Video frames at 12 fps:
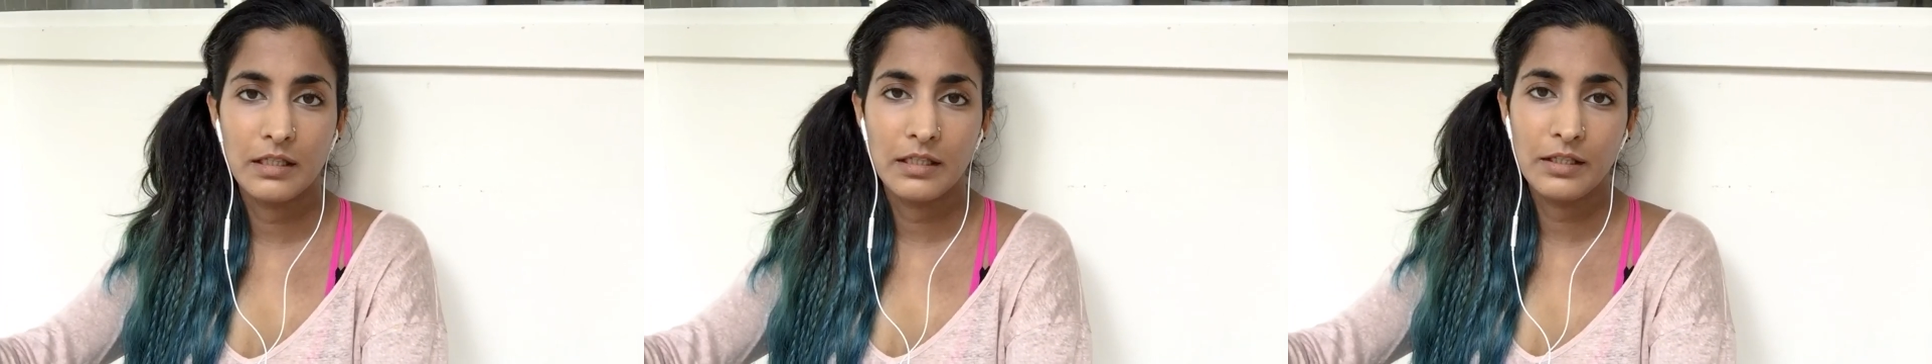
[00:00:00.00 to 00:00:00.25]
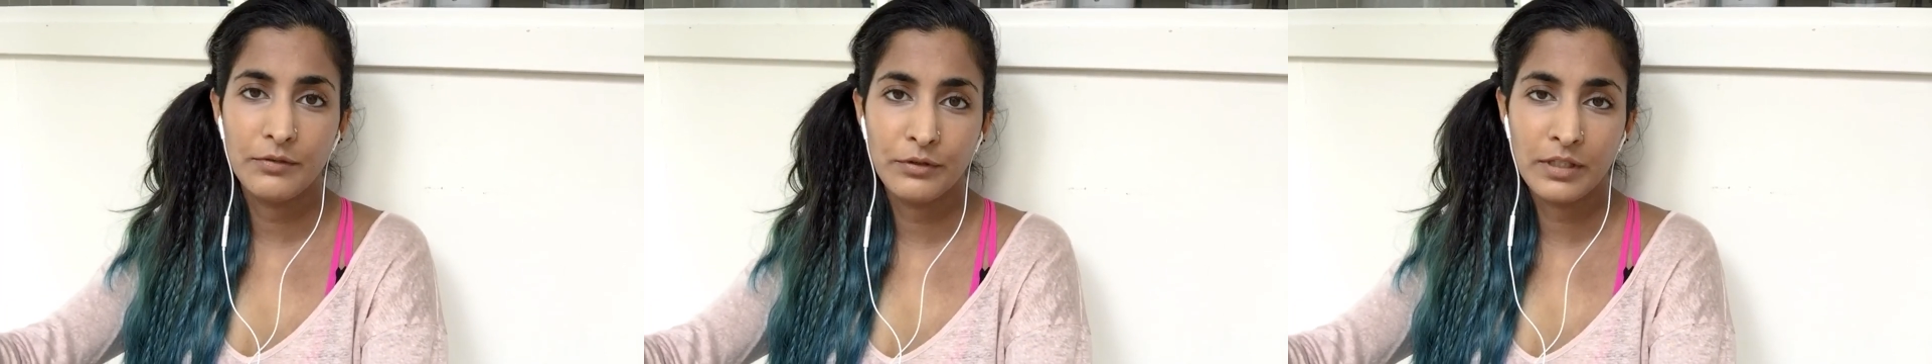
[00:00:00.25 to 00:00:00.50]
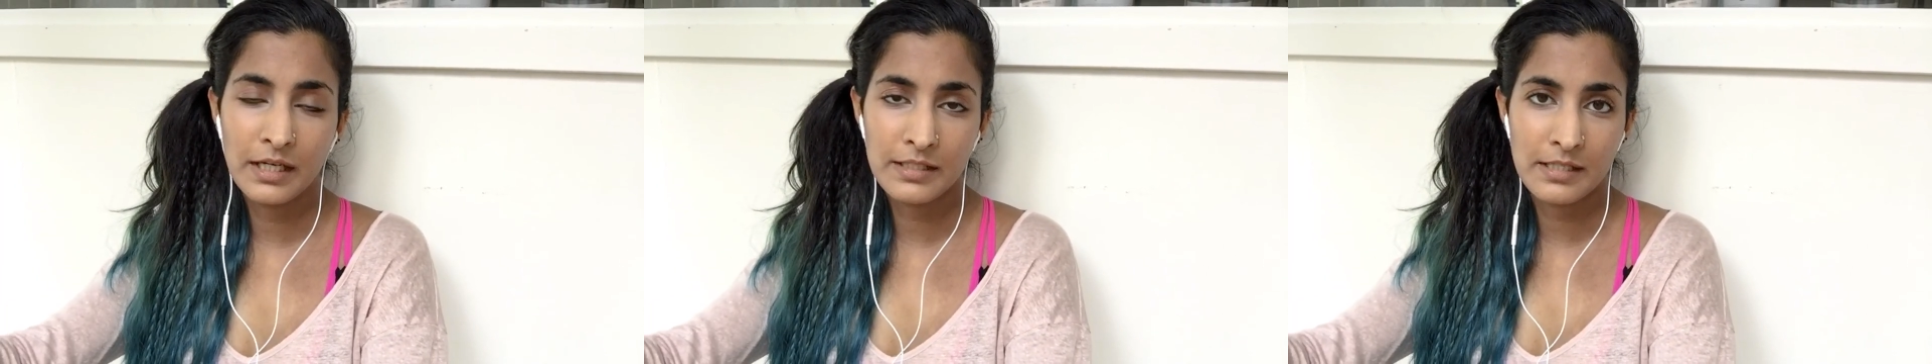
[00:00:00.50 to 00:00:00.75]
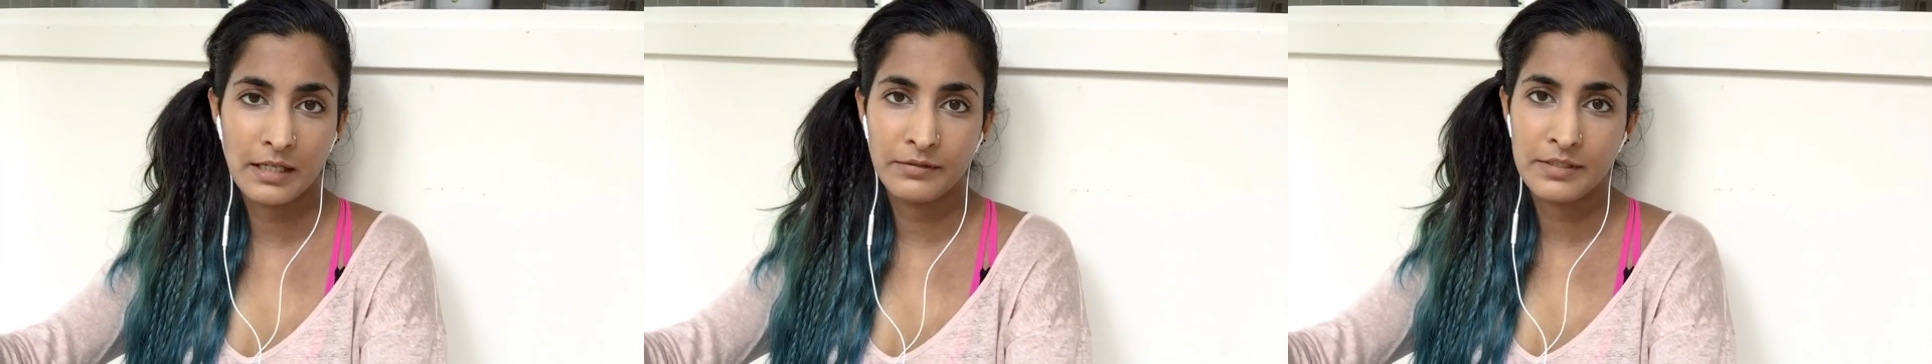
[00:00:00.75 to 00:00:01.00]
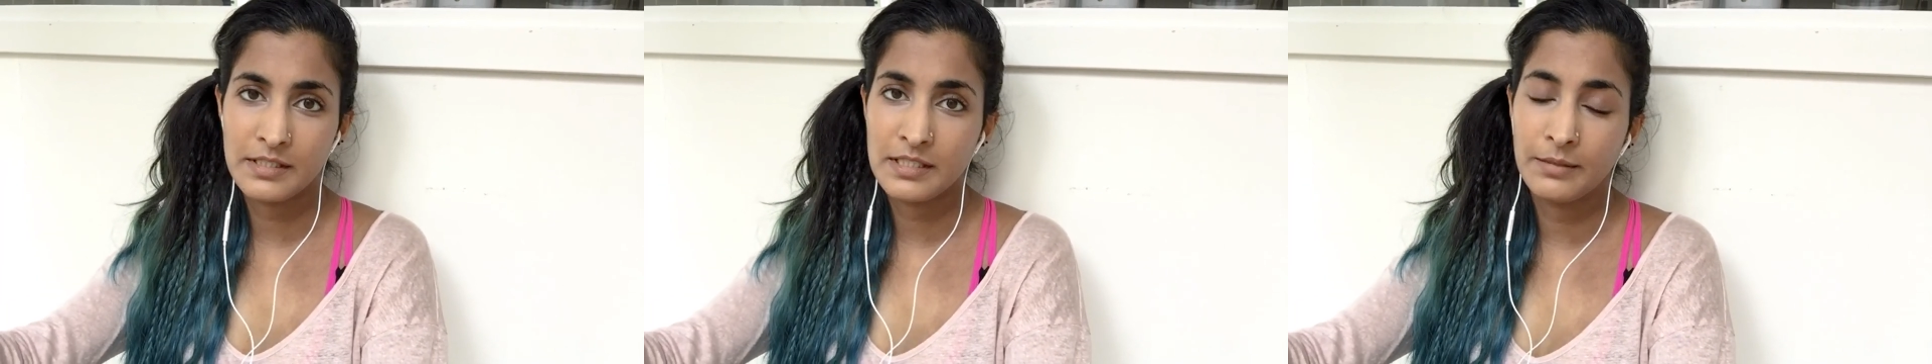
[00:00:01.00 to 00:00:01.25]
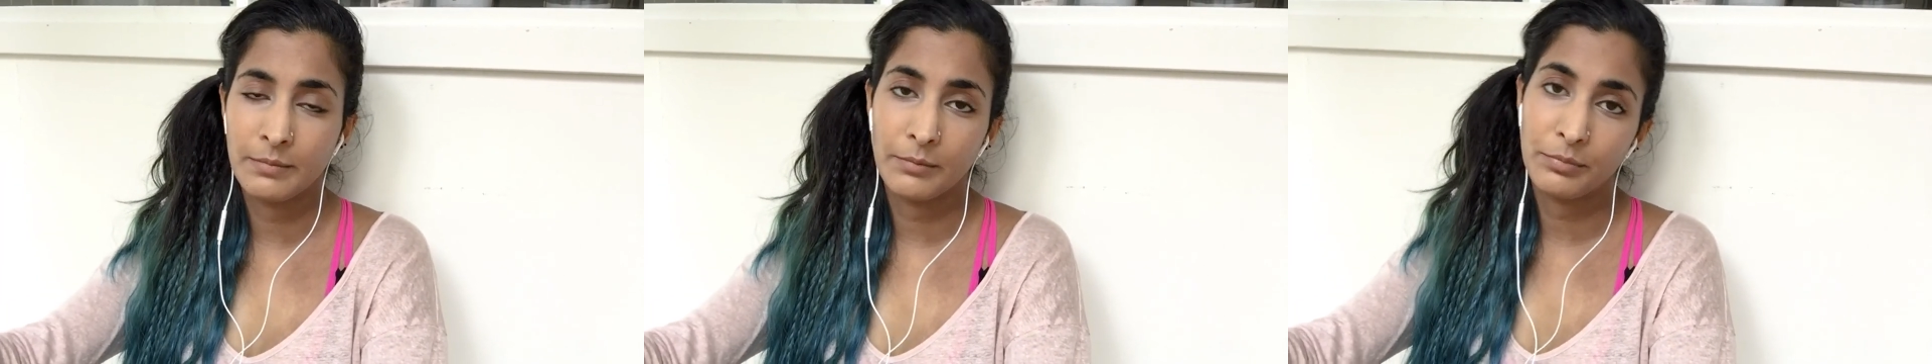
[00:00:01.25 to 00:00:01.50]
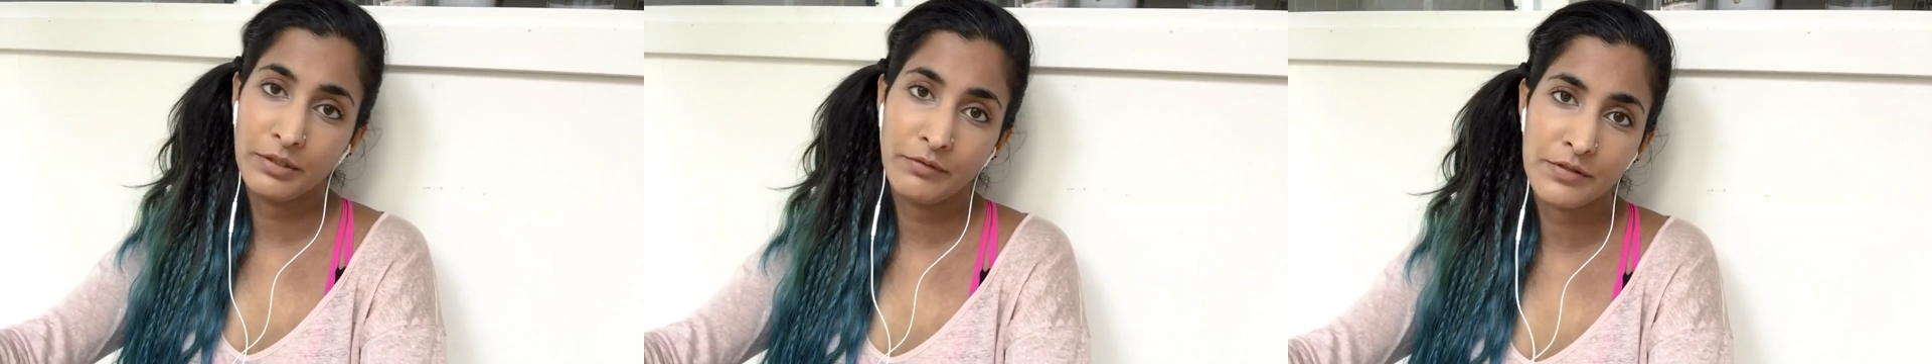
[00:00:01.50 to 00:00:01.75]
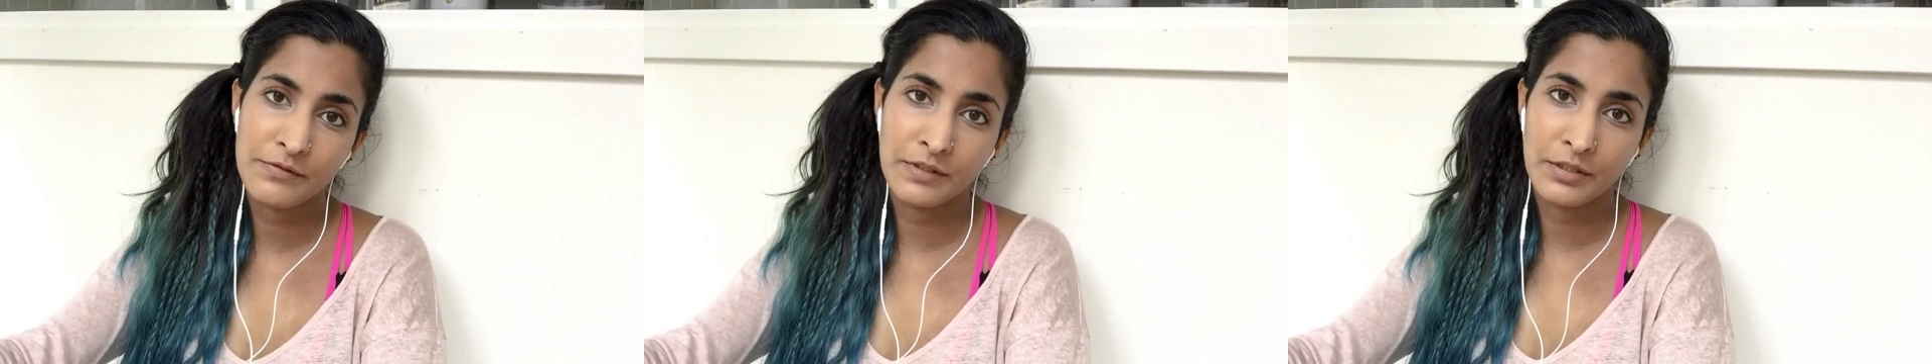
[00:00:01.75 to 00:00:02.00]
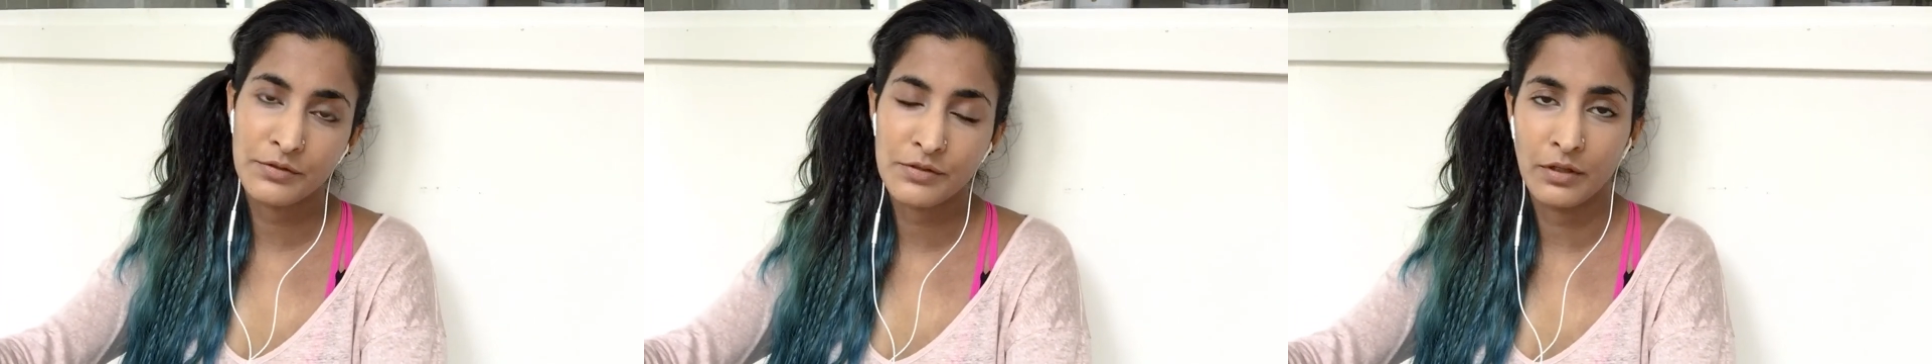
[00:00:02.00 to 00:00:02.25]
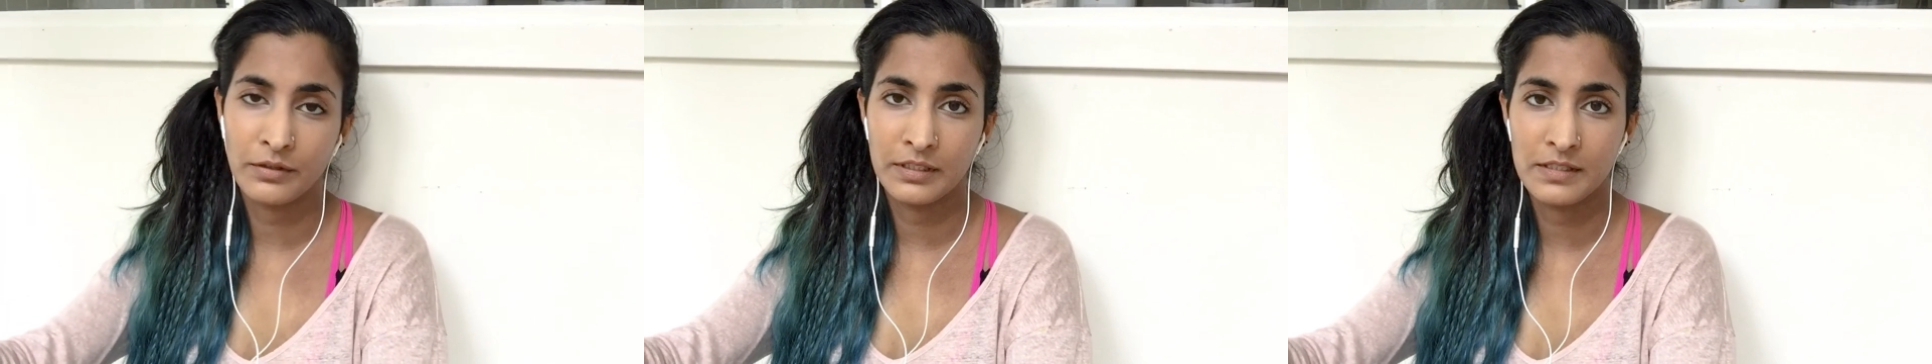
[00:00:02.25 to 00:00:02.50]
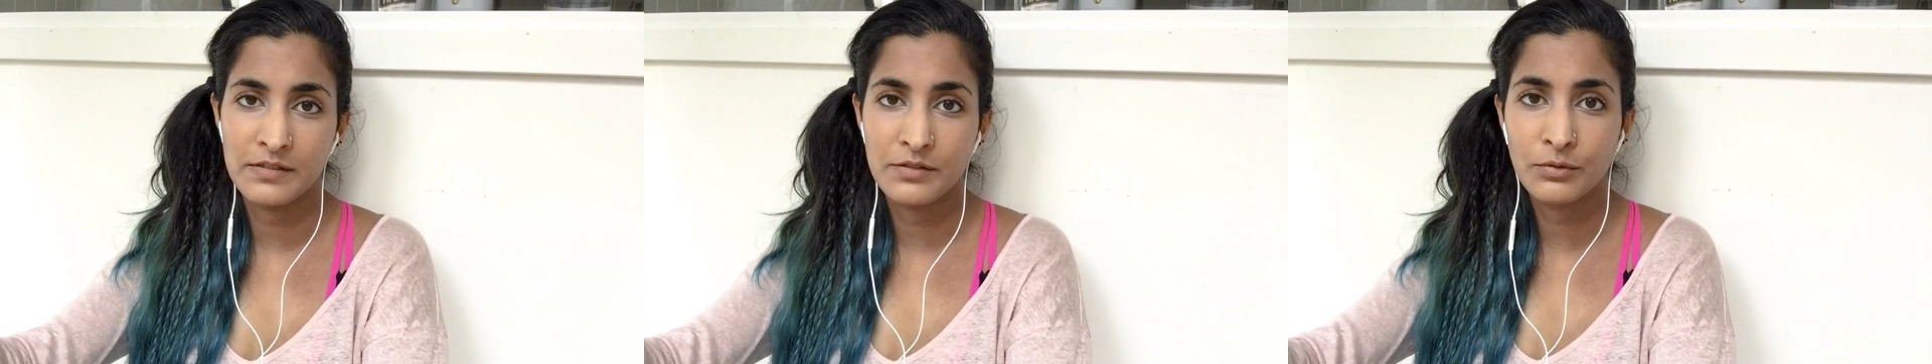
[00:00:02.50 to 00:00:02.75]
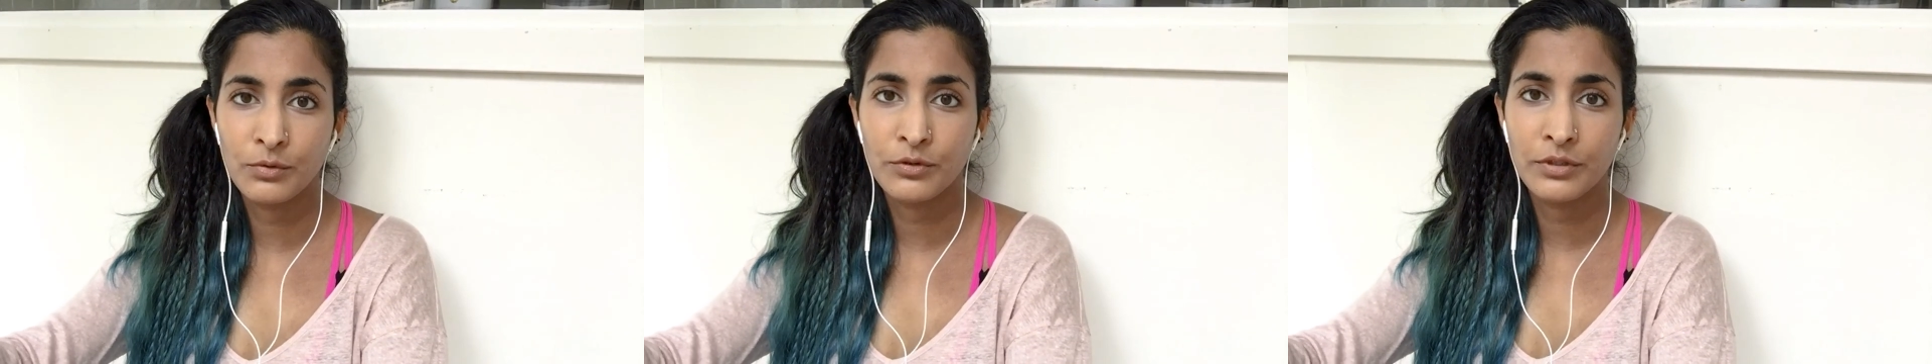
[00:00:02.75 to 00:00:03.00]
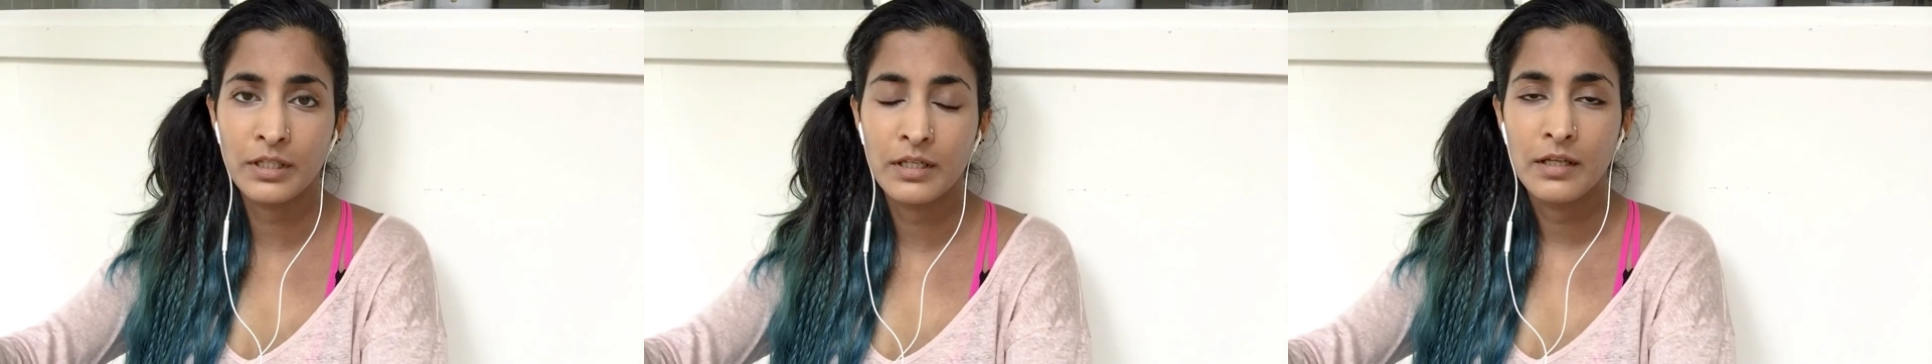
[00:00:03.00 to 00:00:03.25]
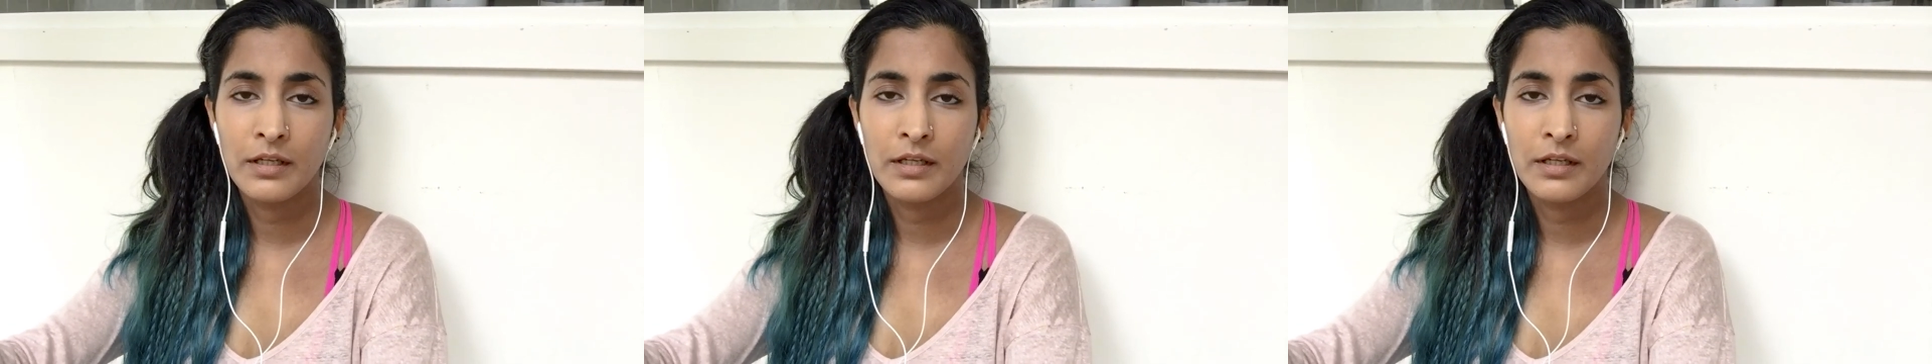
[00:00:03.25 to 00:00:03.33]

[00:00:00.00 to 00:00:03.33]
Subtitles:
if you guys haven't seen my previous videos on this story,